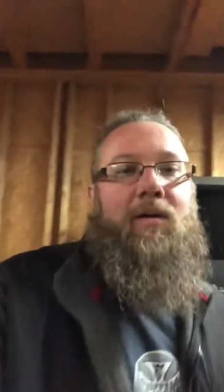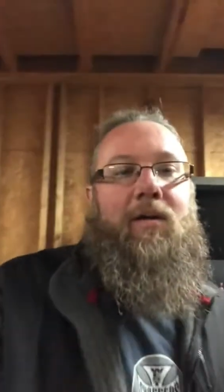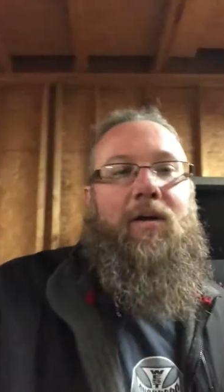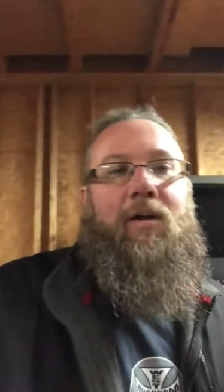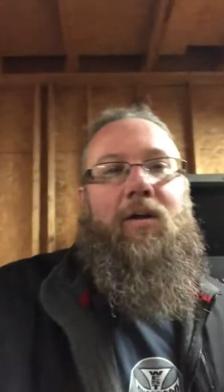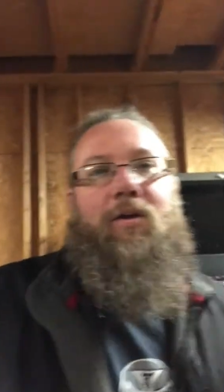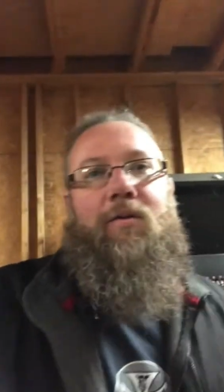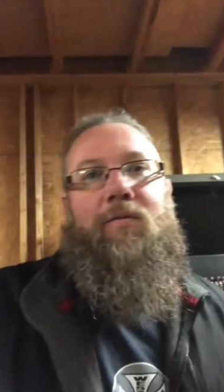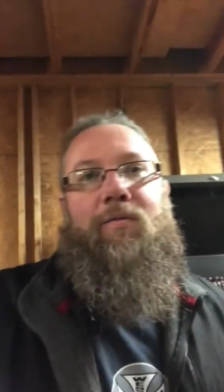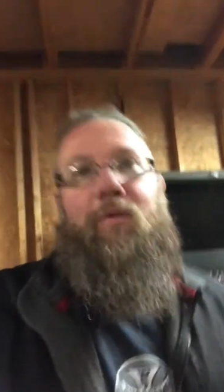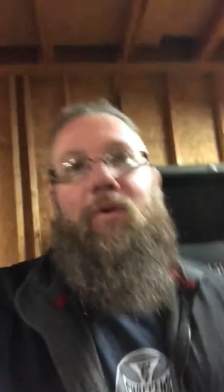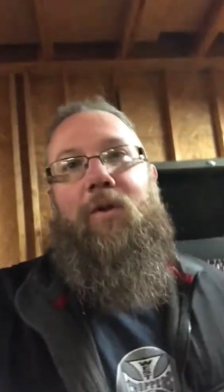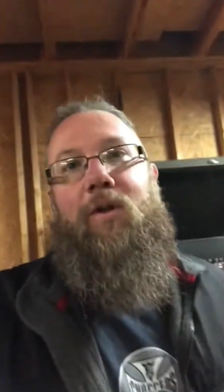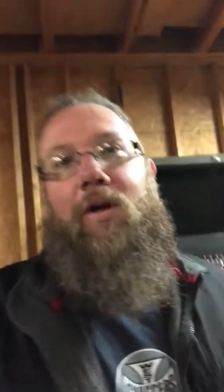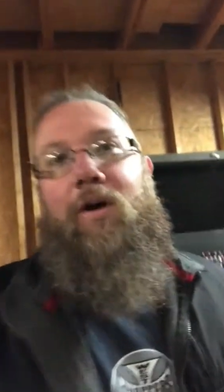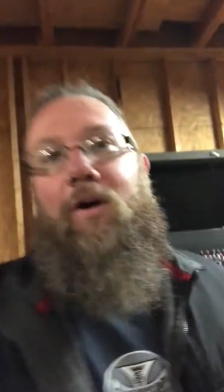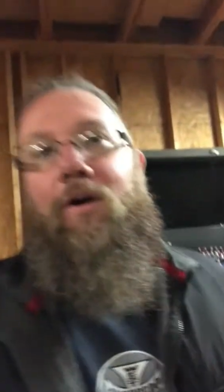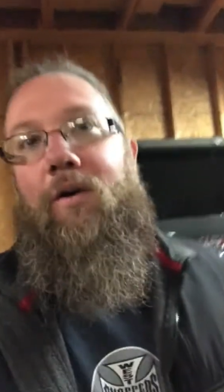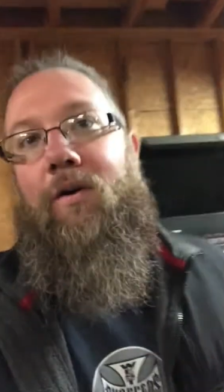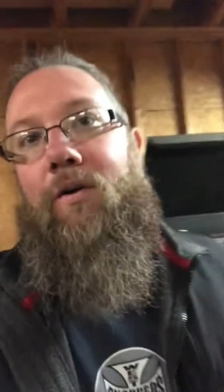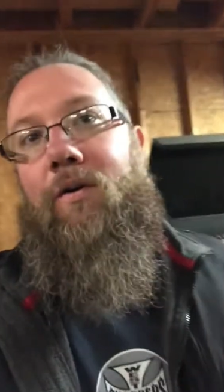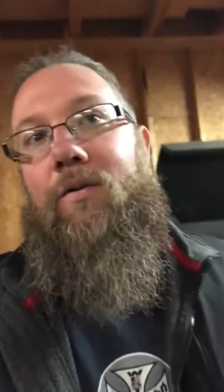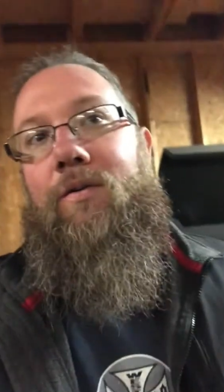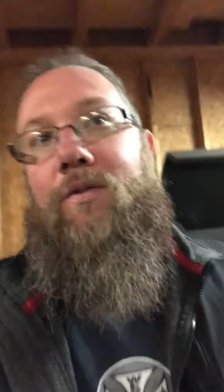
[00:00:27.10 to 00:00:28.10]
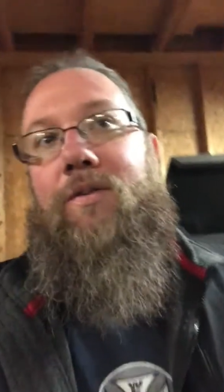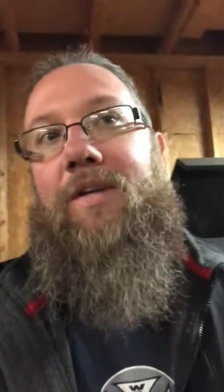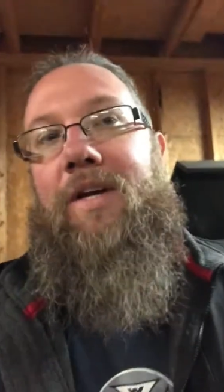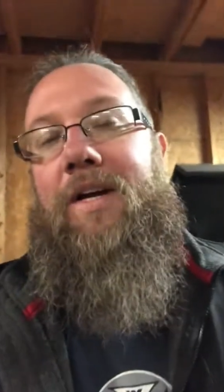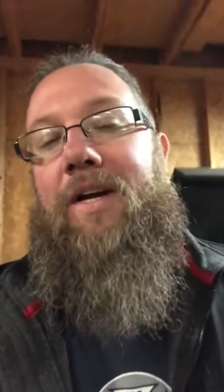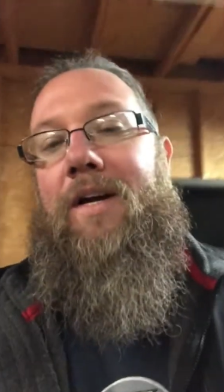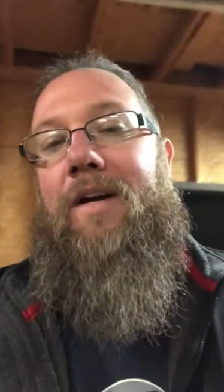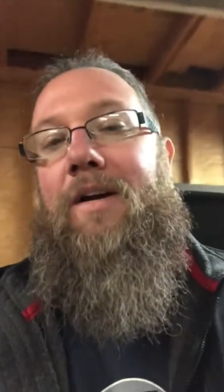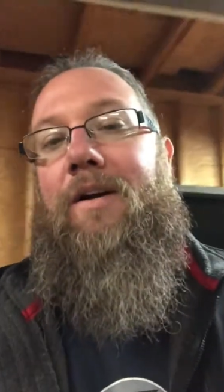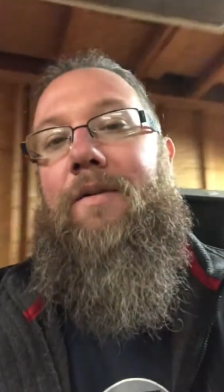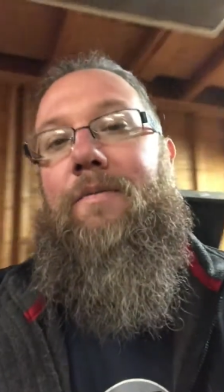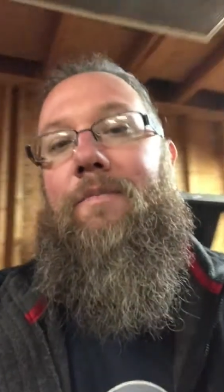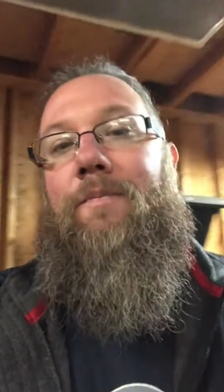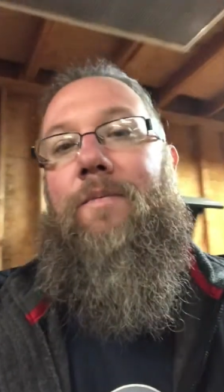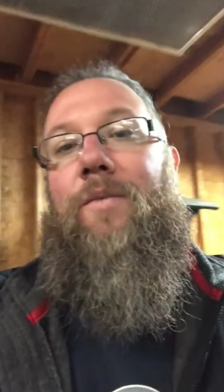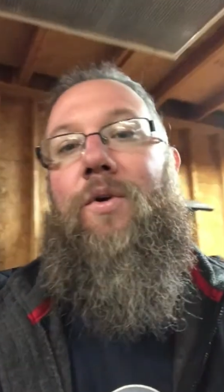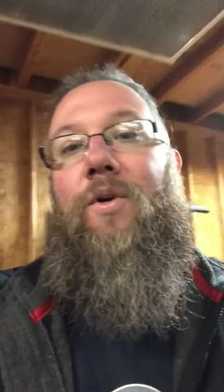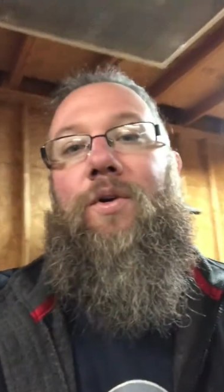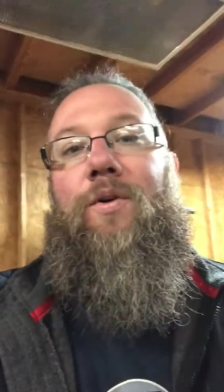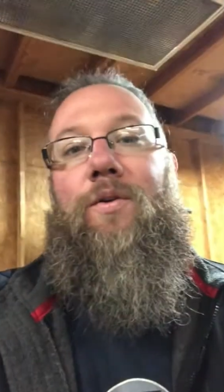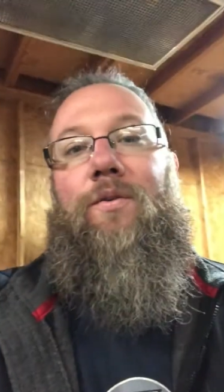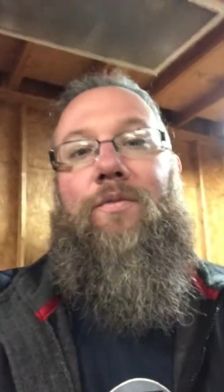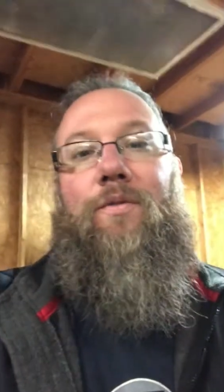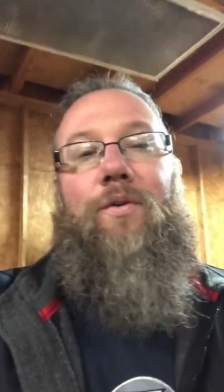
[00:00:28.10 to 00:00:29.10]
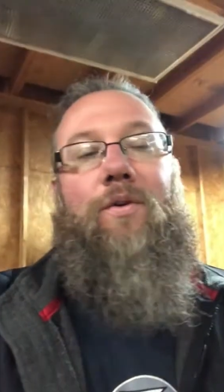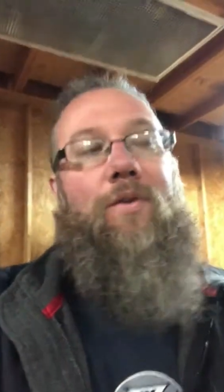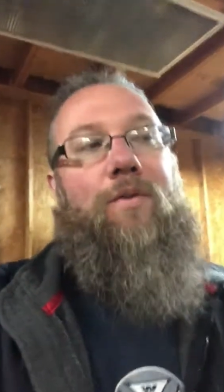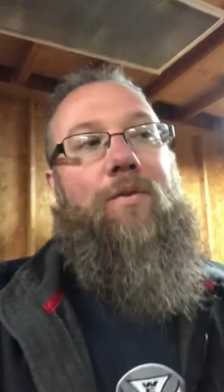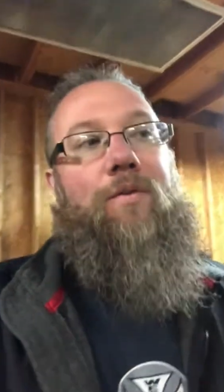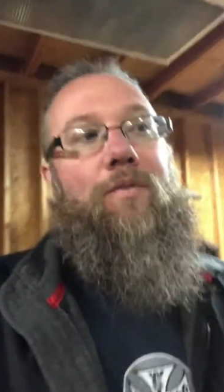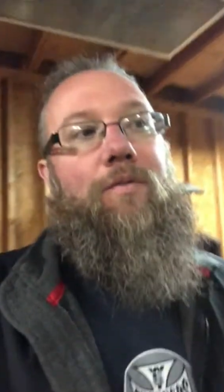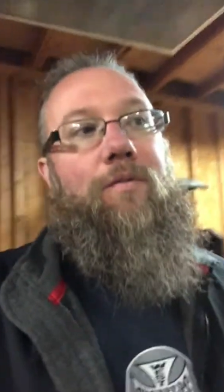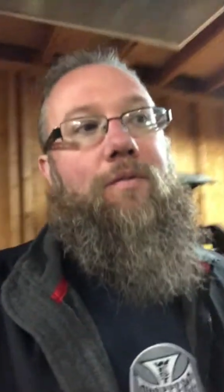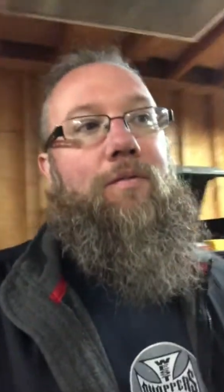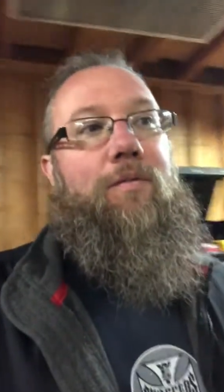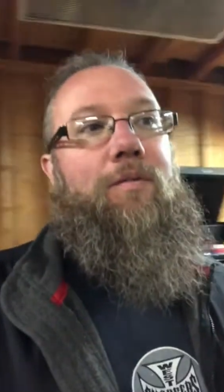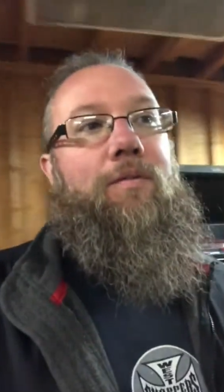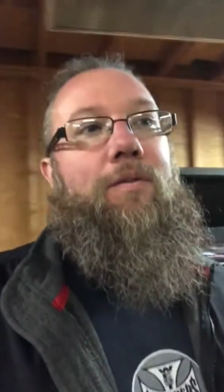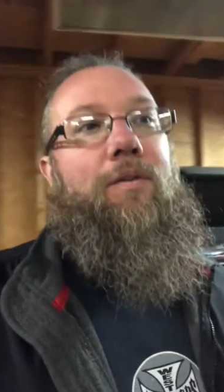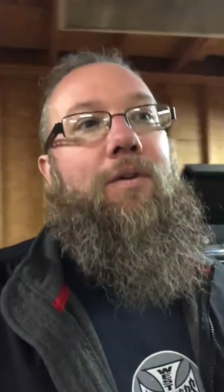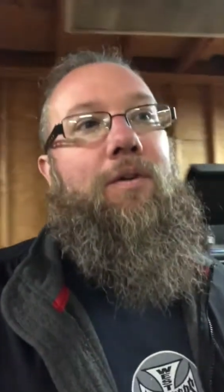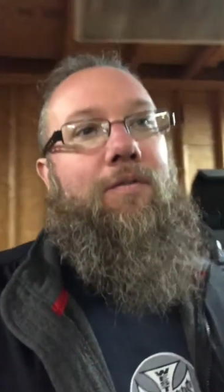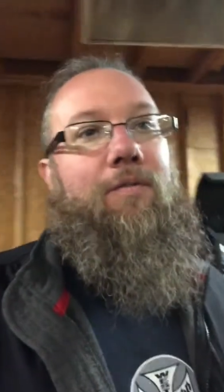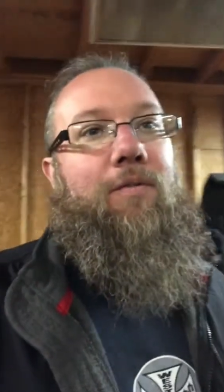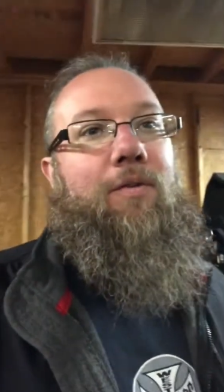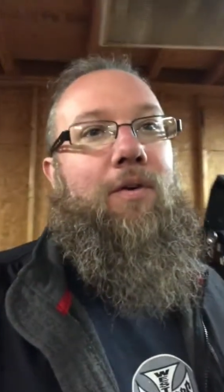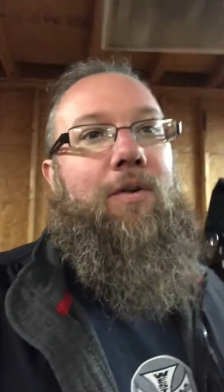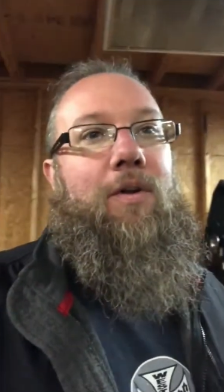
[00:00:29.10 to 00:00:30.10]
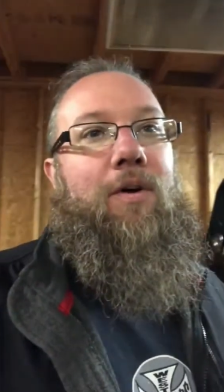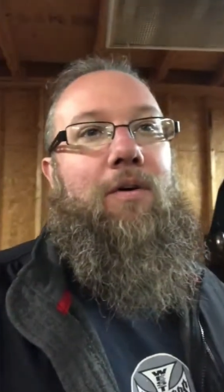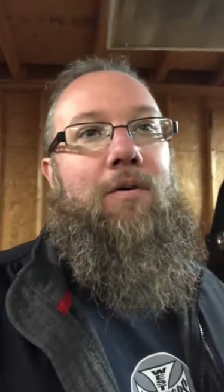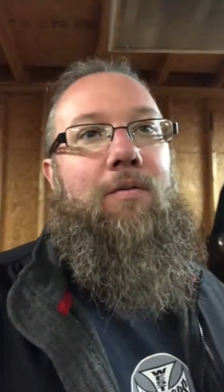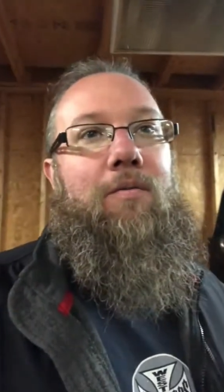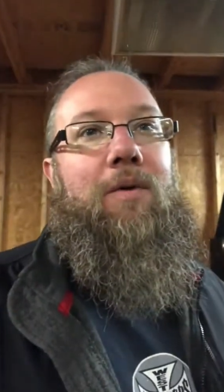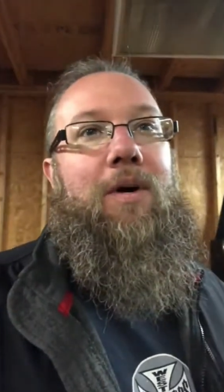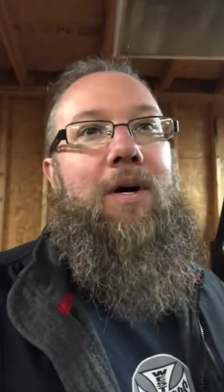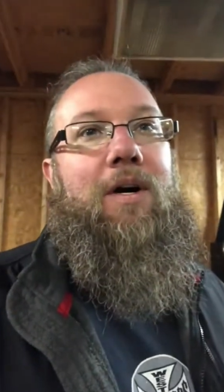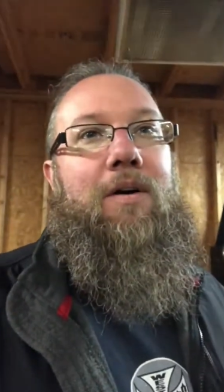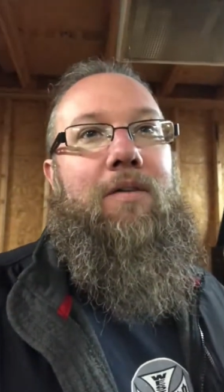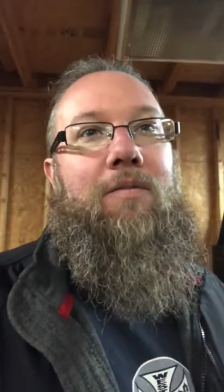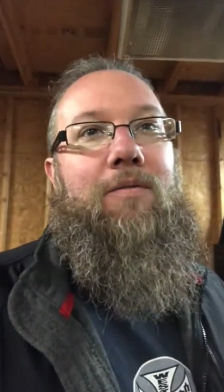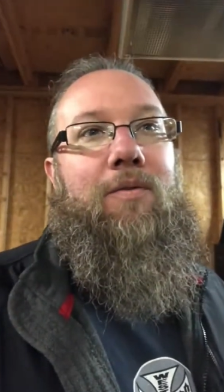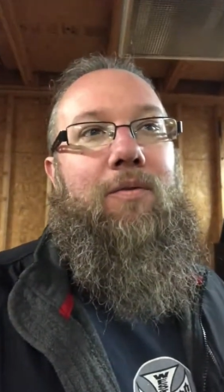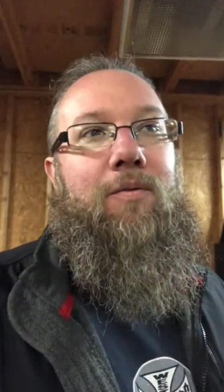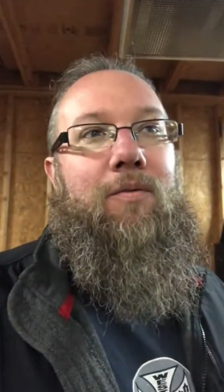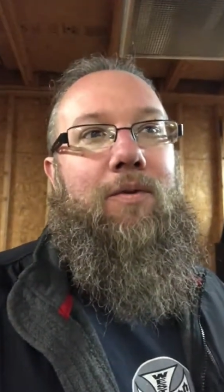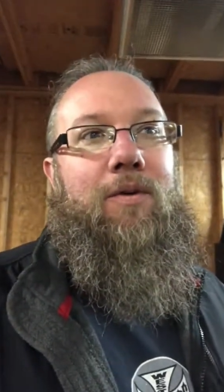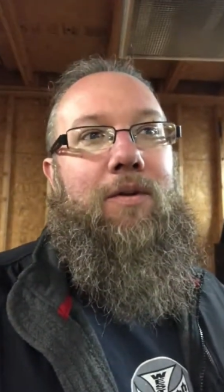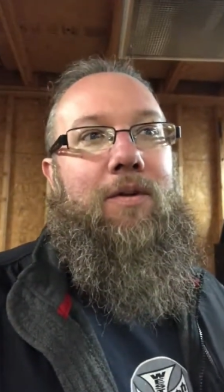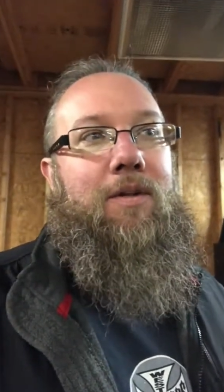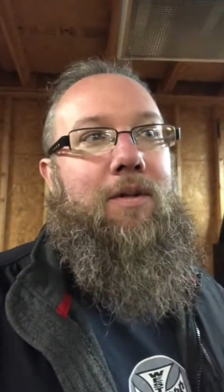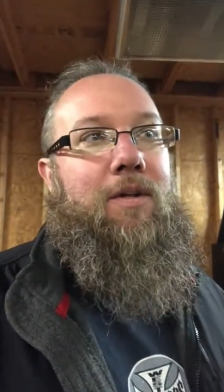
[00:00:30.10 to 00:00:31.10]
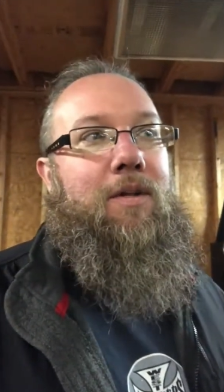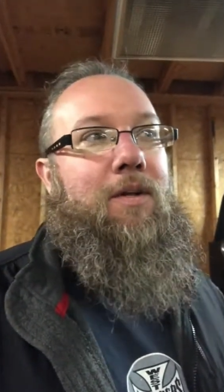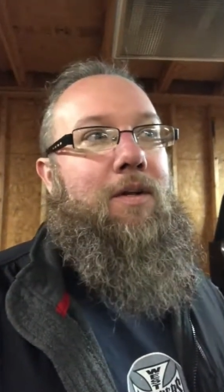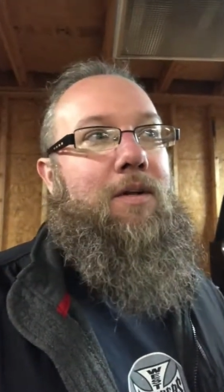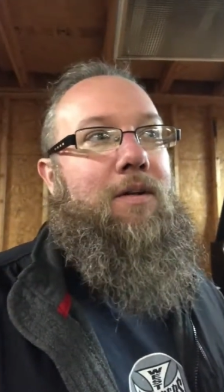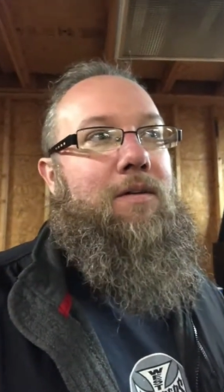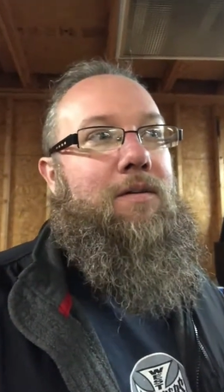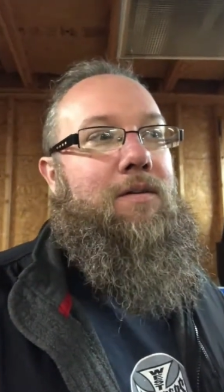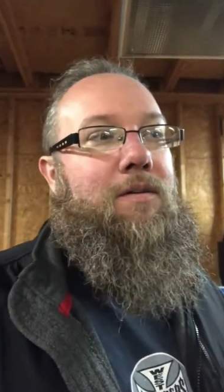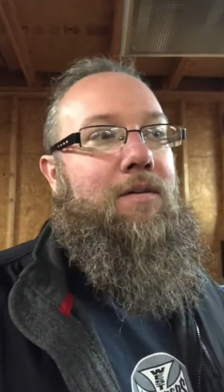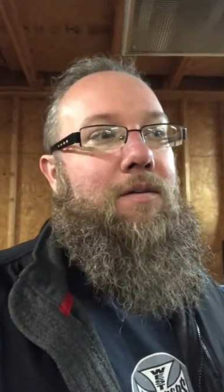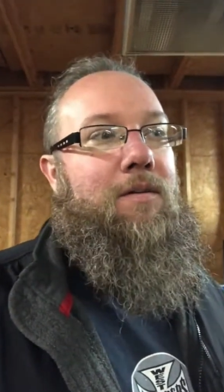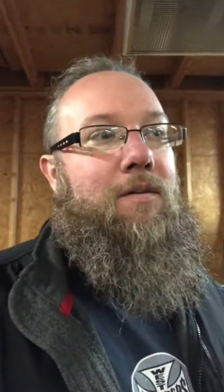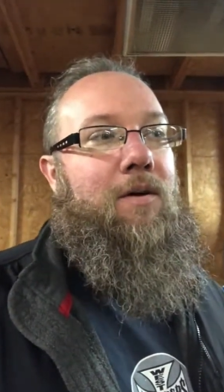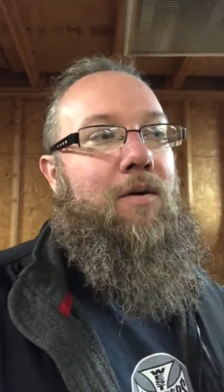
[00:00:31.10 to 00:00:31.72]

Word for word: I looked for a long time, or looked looked for a long while for one of these.